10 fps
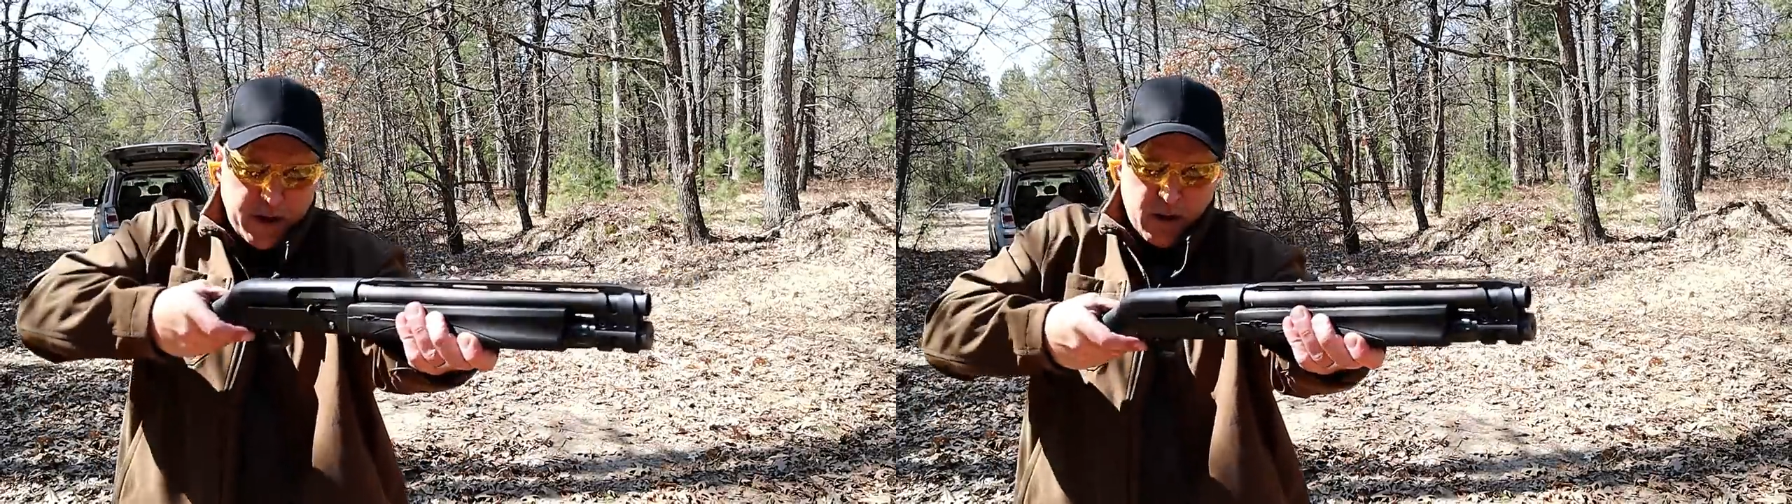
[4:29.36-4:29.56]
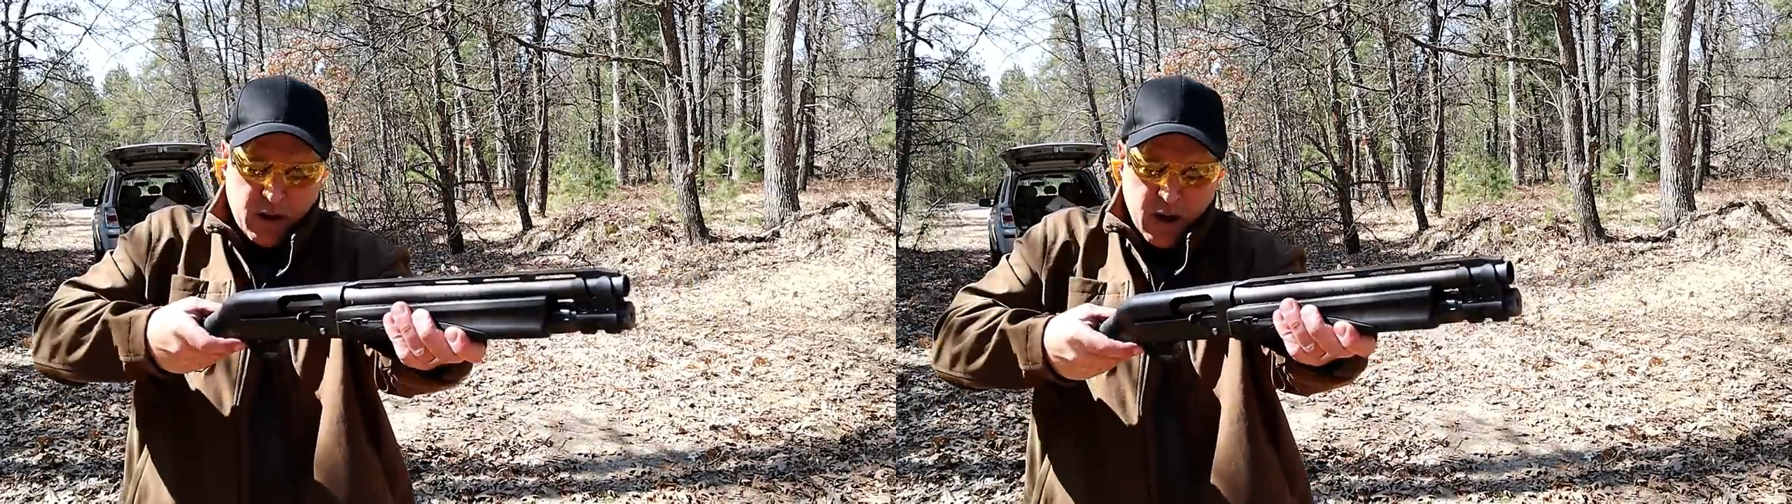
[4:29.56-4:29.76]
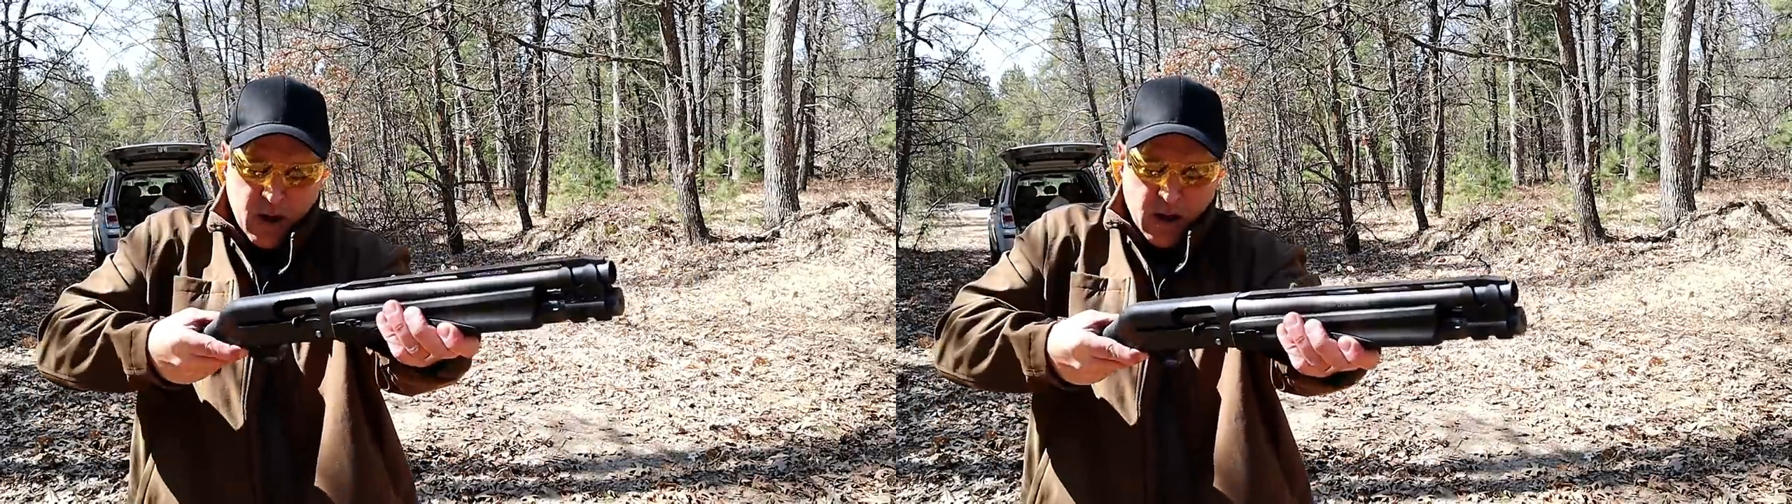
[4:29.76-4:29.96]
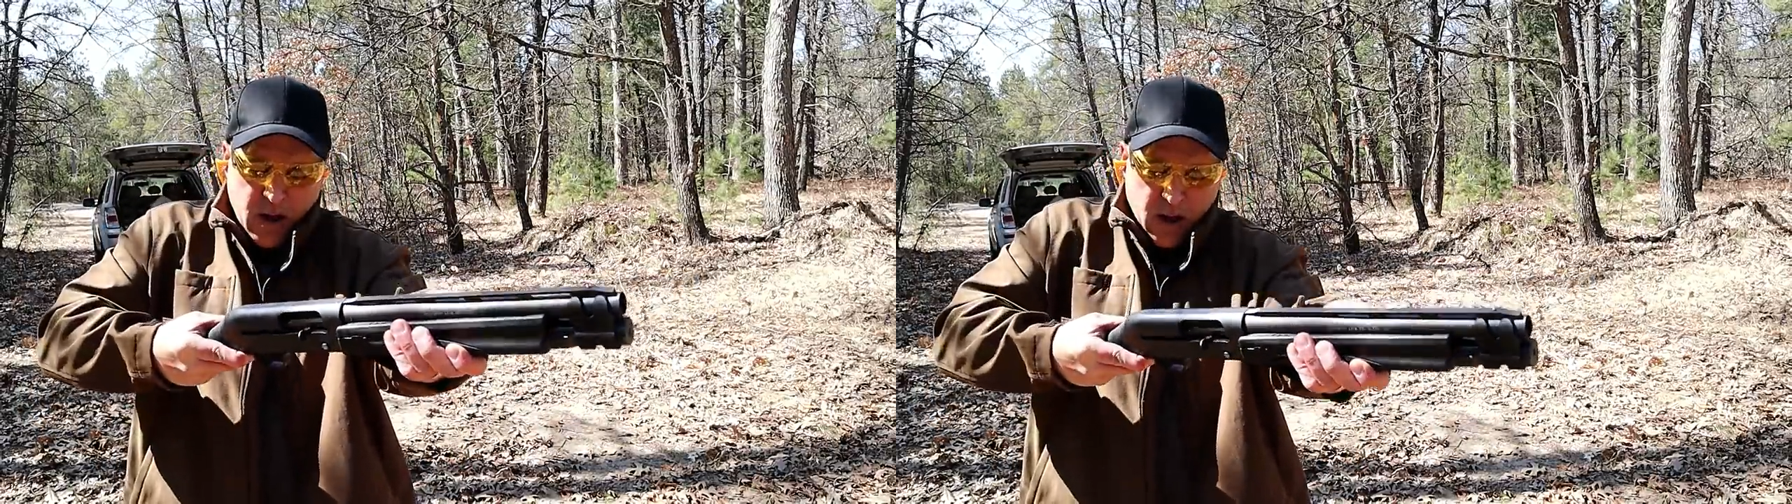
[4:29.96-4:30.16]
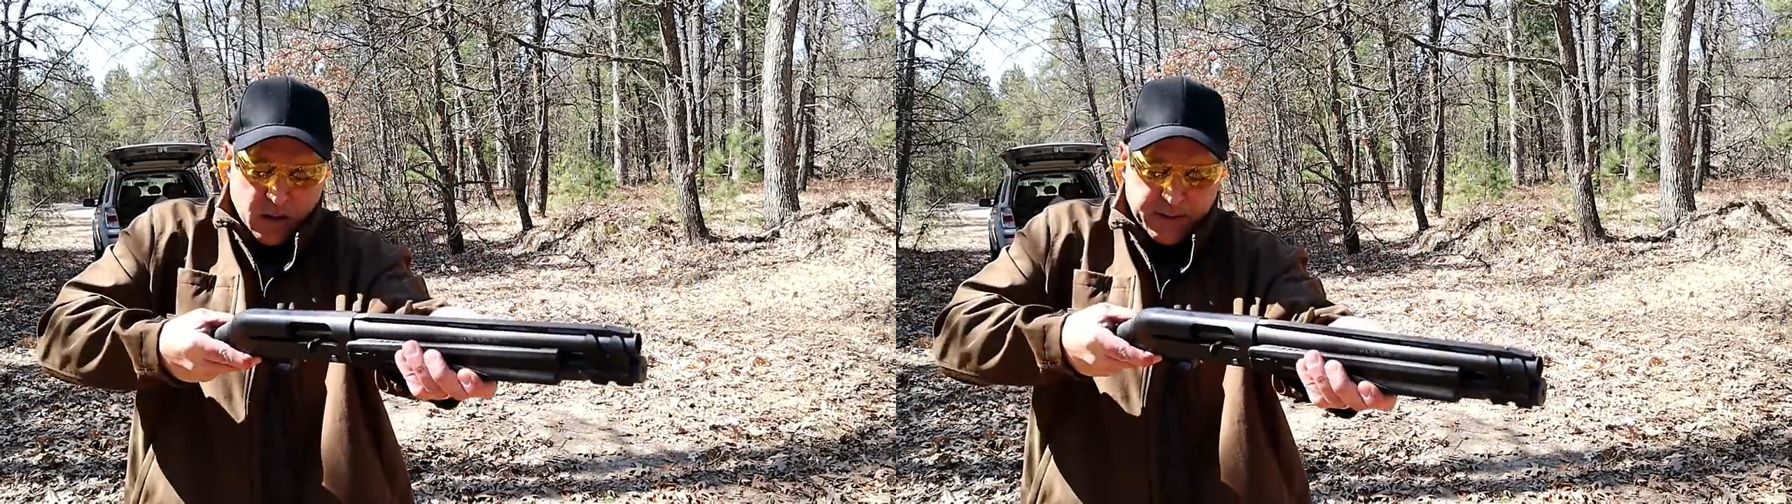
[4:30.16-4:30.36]
there.
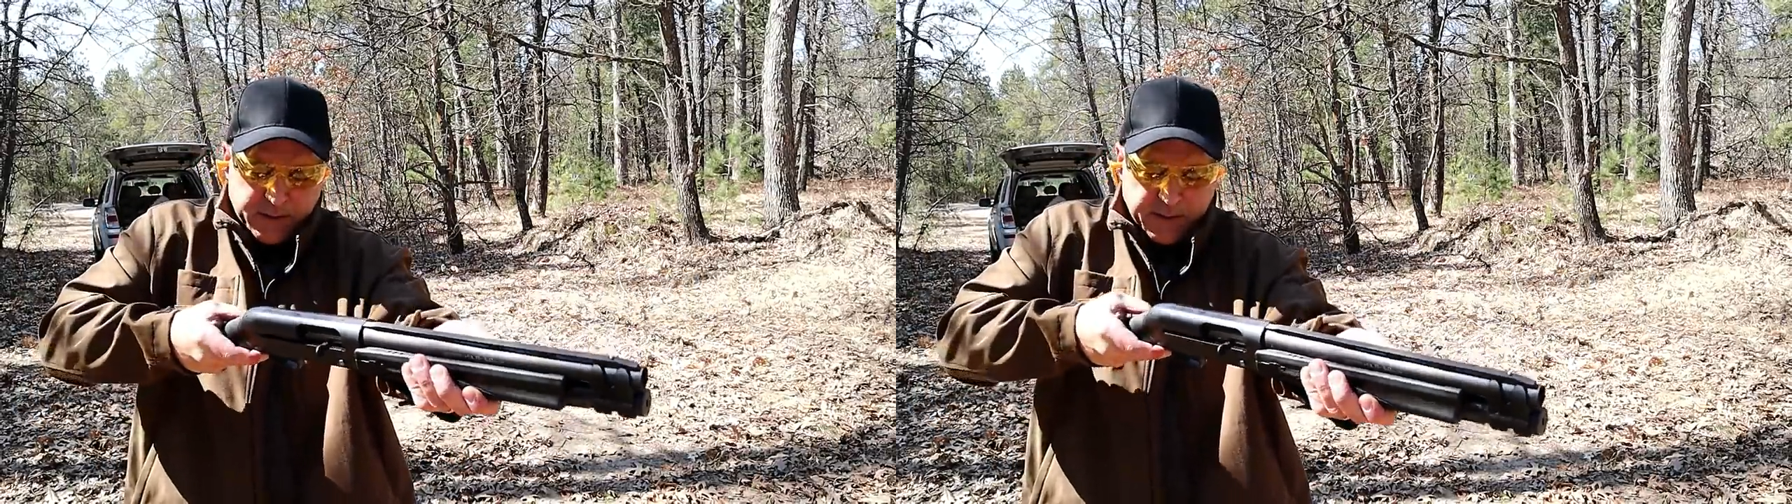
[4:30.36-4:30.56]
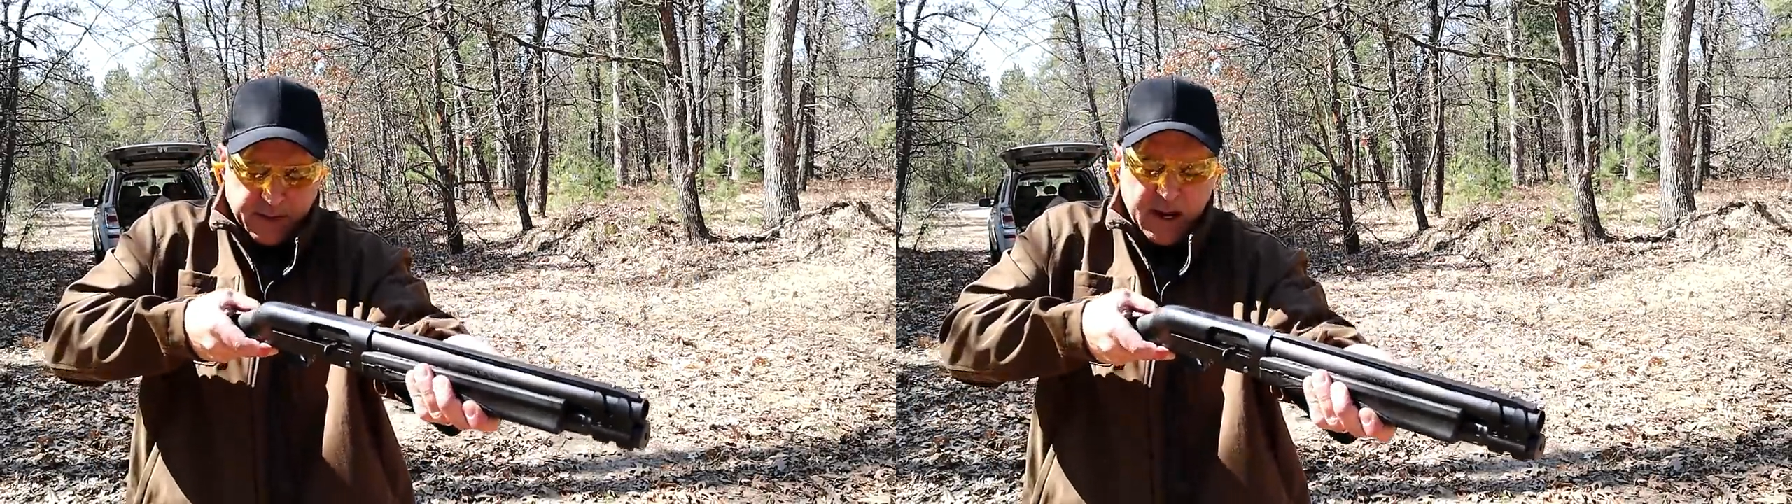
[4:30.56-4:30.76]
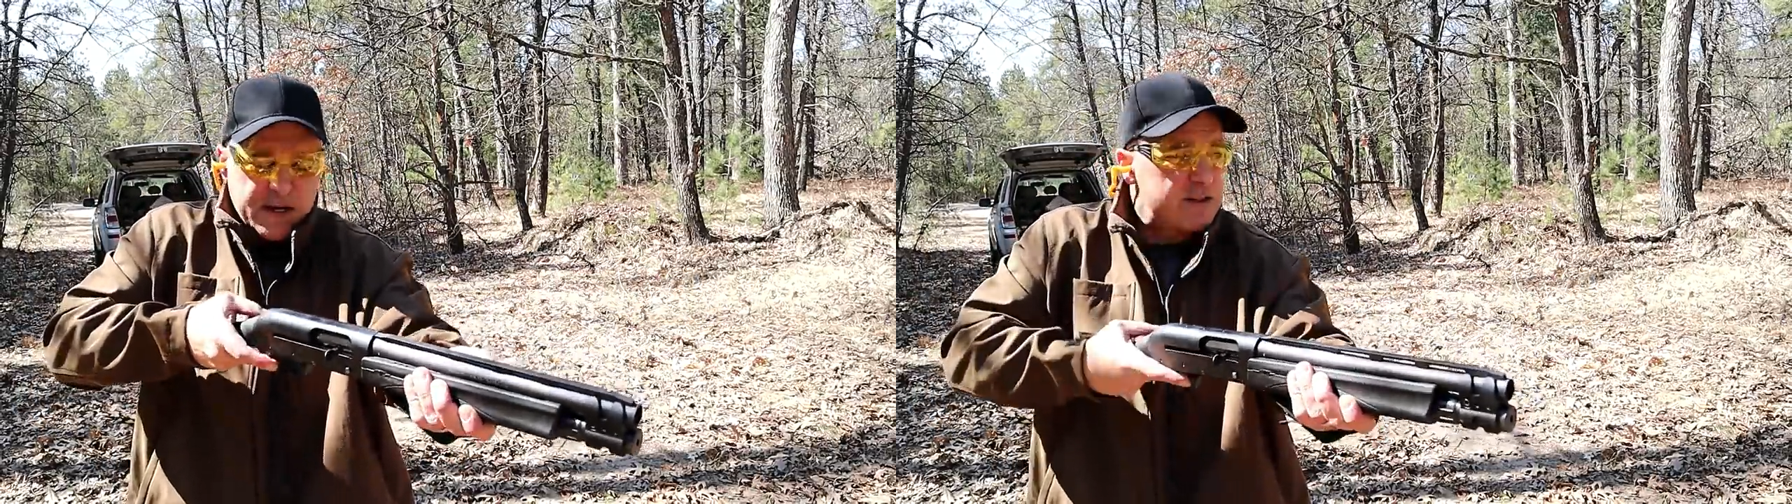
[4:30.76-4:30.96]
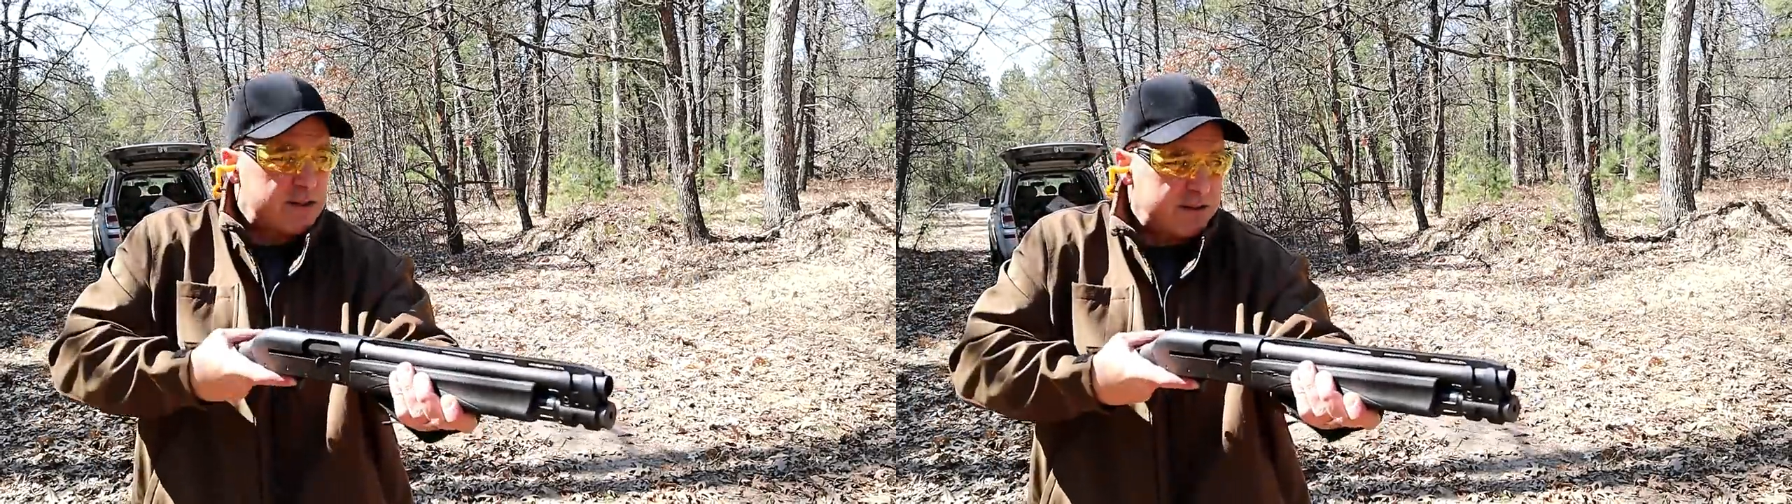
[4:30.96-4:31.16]
I'll disengage